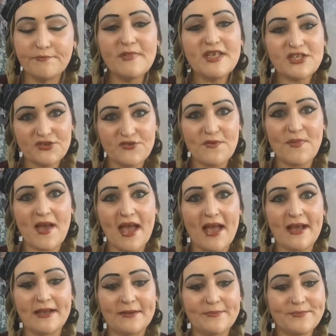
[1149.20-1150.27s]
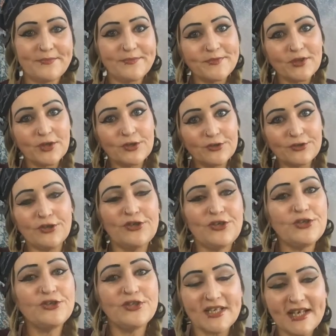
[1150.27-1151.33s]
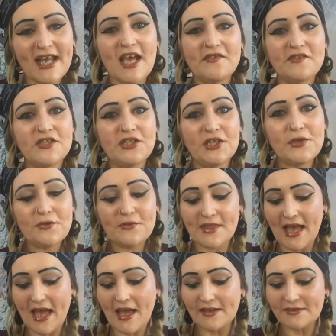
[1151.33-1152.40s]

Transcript: mystery pack. You didn't have to do that.